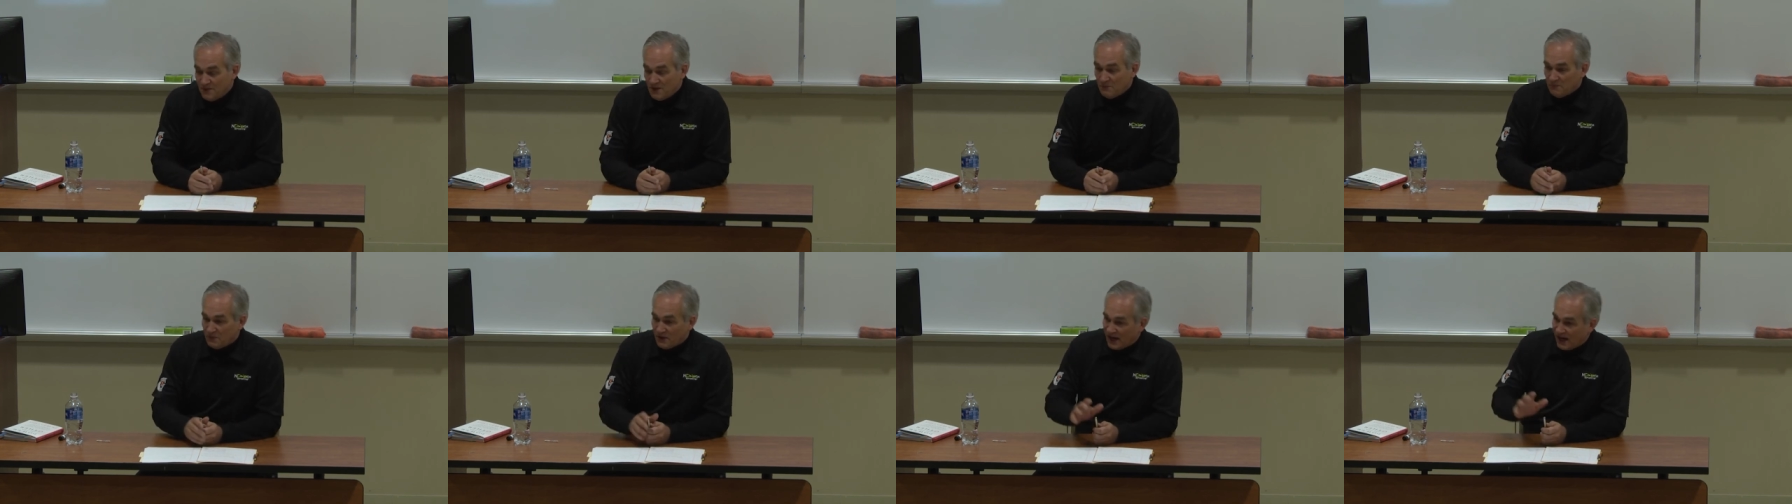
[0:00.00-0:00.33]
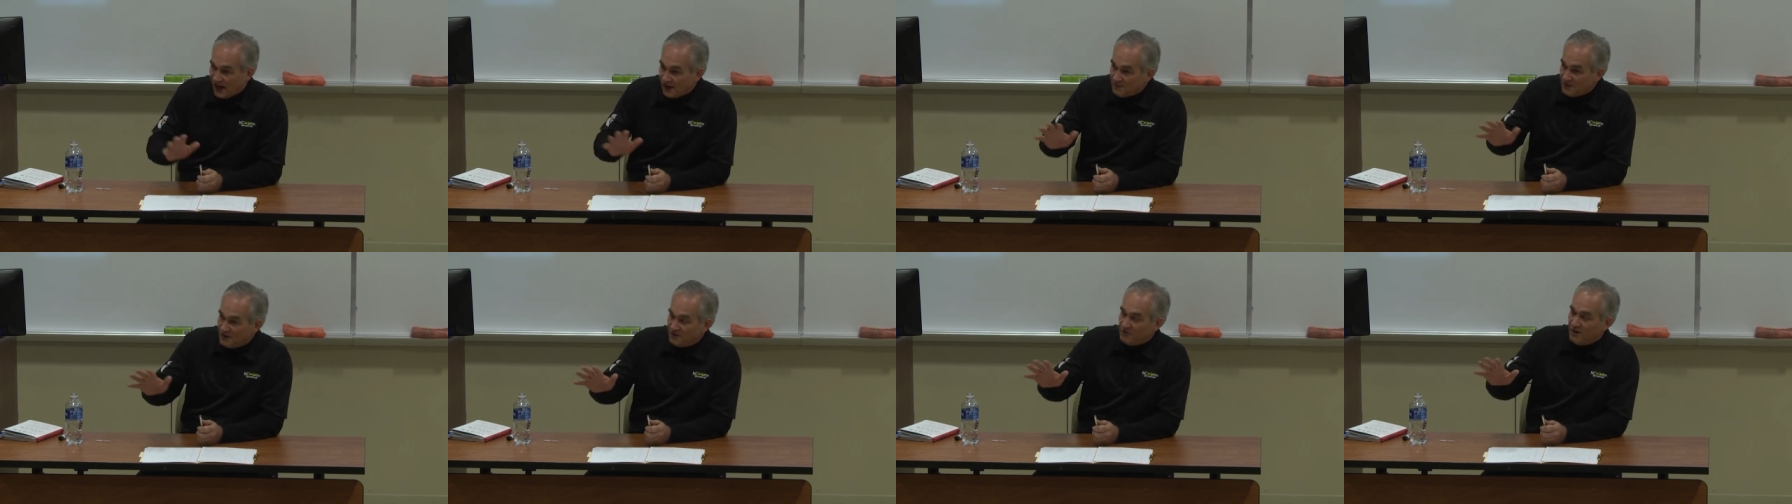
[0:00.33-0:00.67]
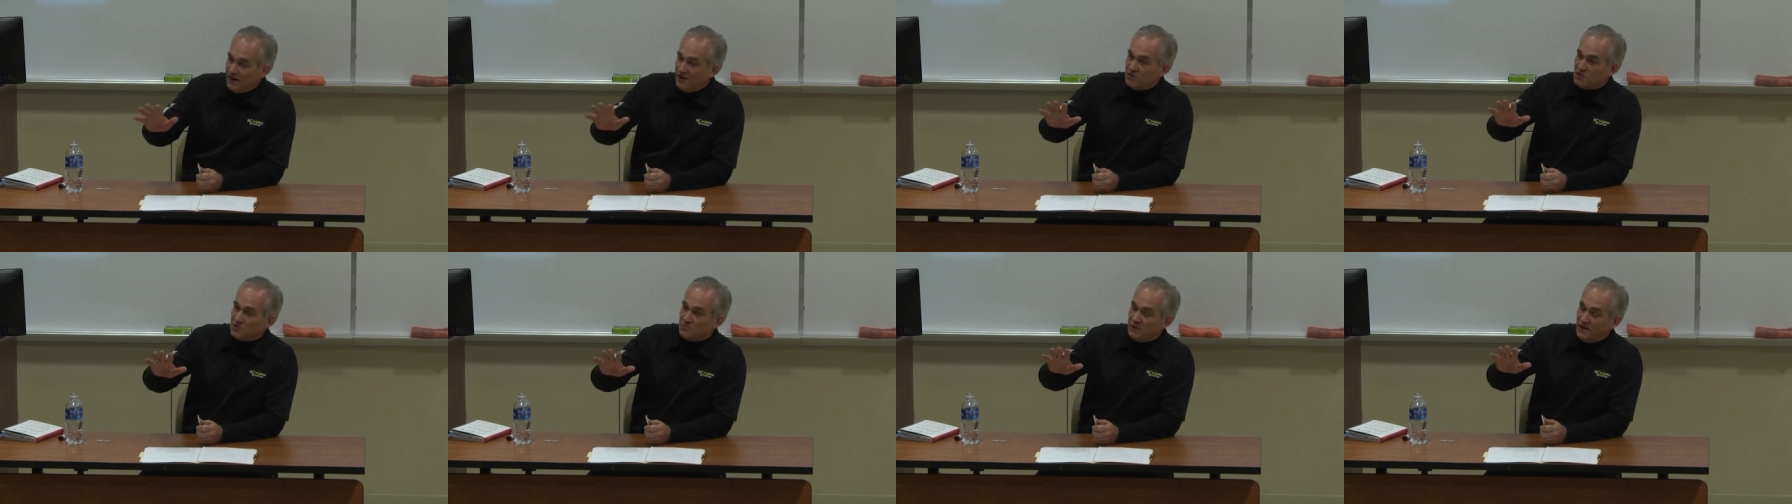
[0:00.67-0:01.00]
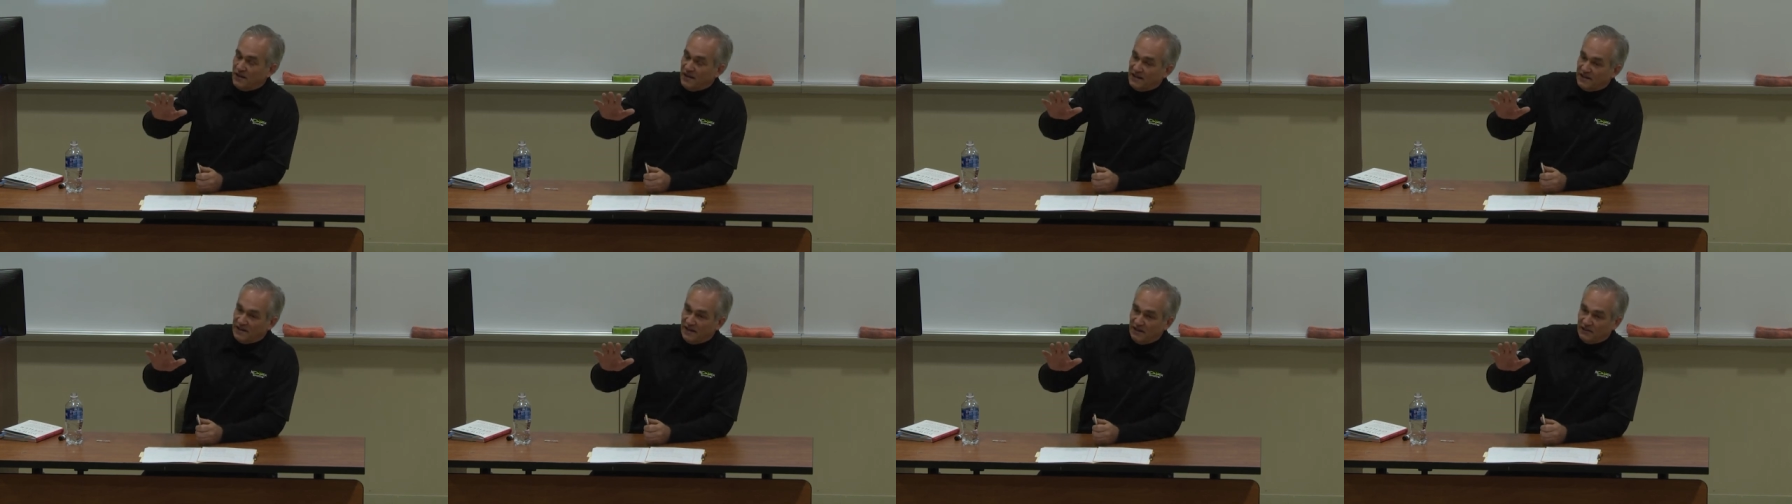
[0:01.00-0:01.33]
But I had my routes
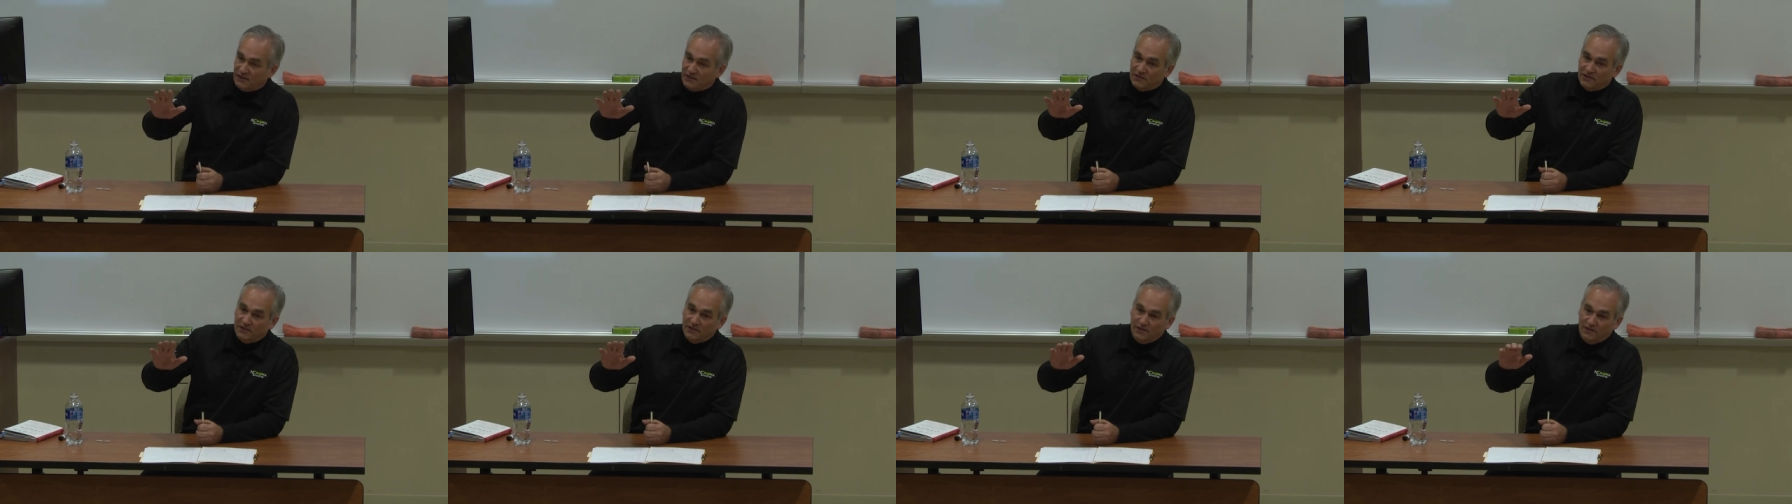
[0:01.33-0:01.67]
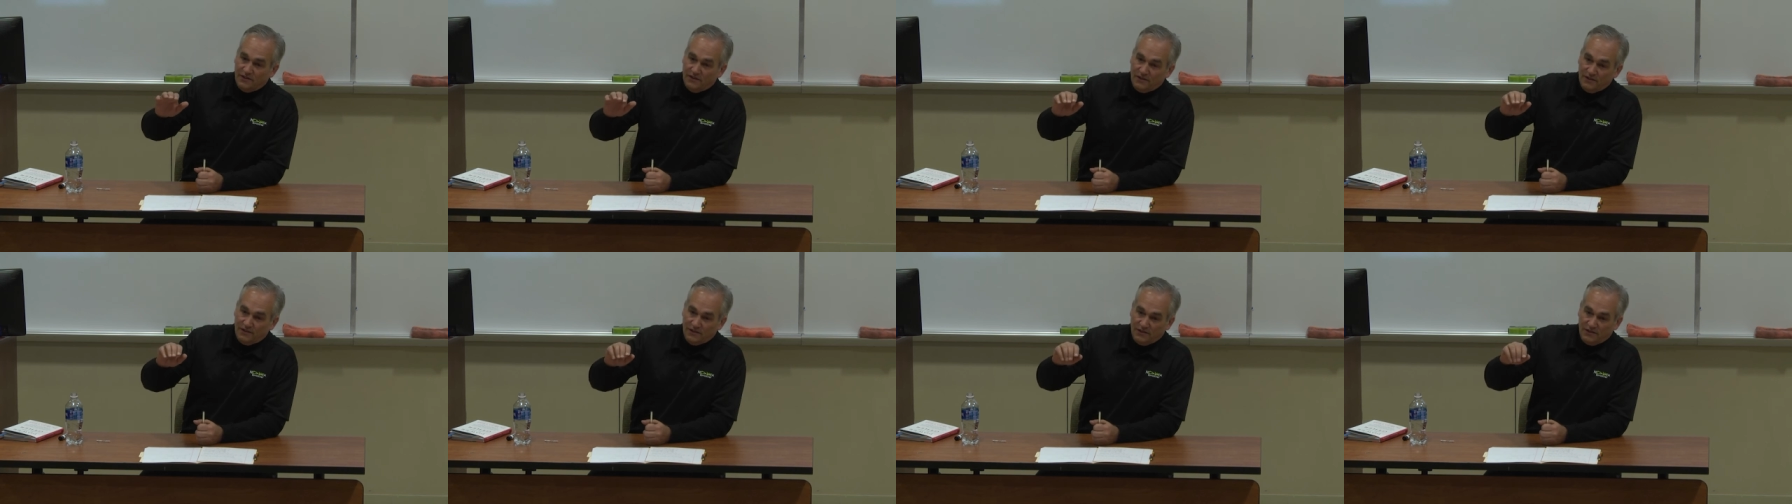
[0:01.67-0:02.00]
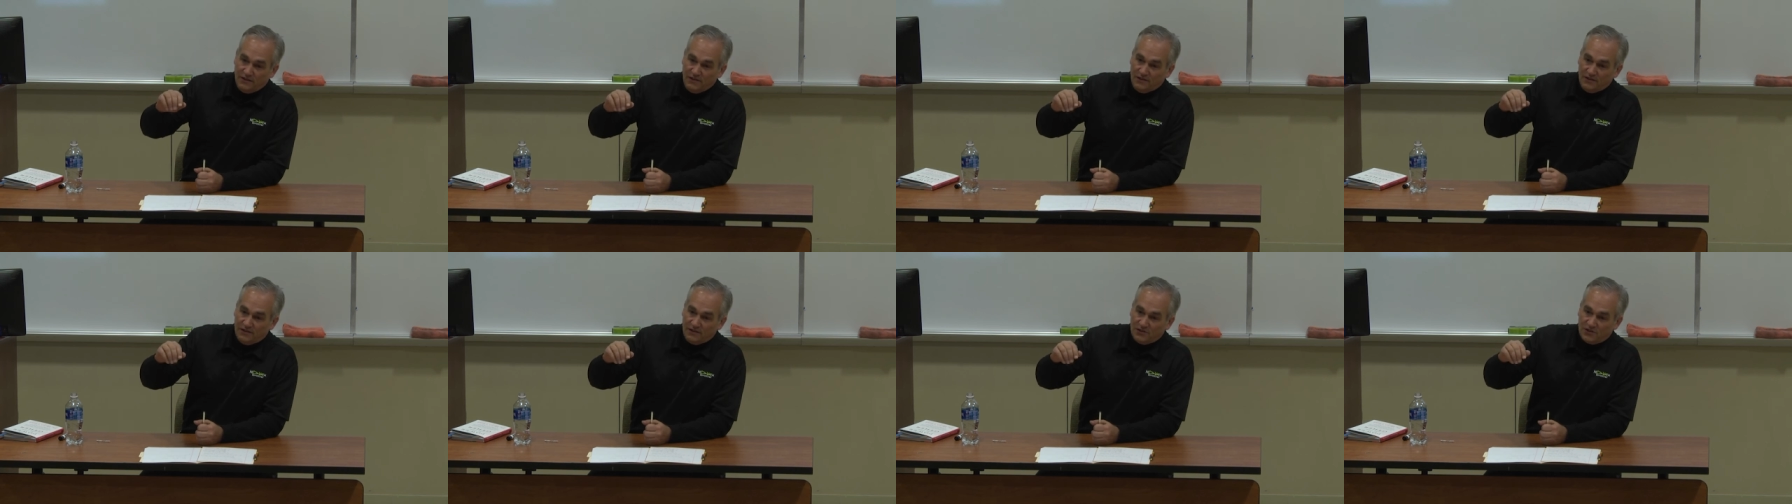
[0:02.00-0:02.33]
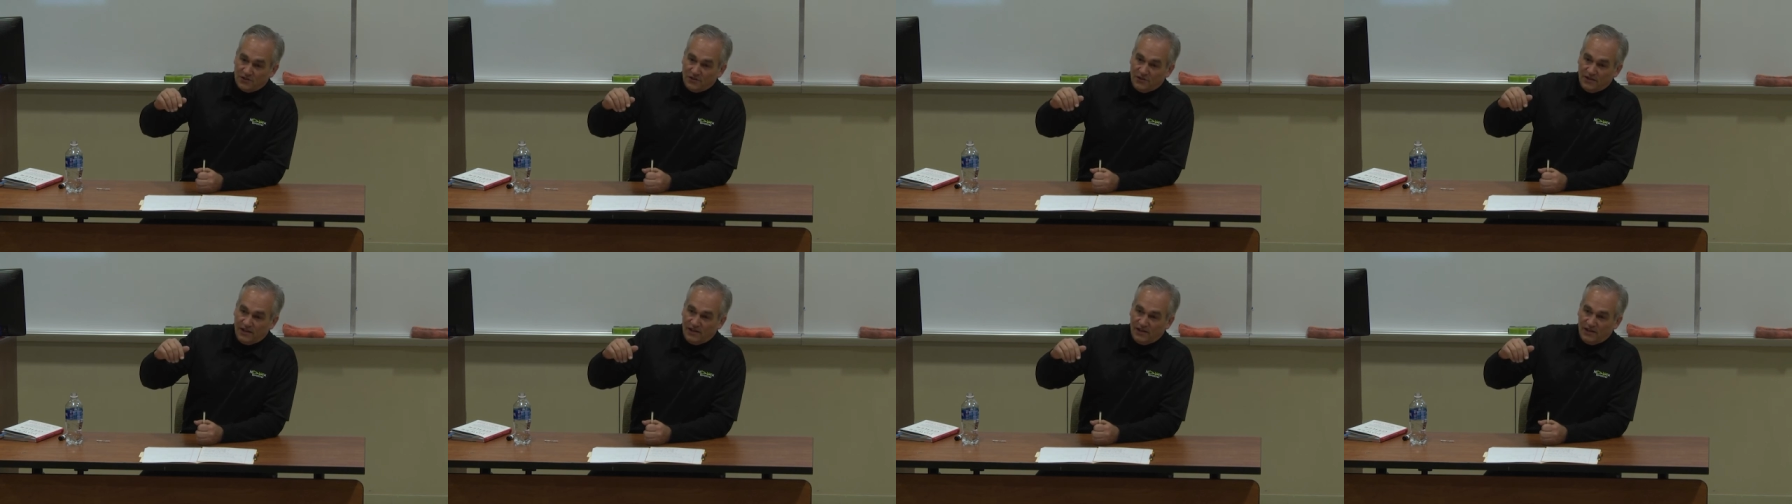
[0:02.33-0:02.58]
planned out so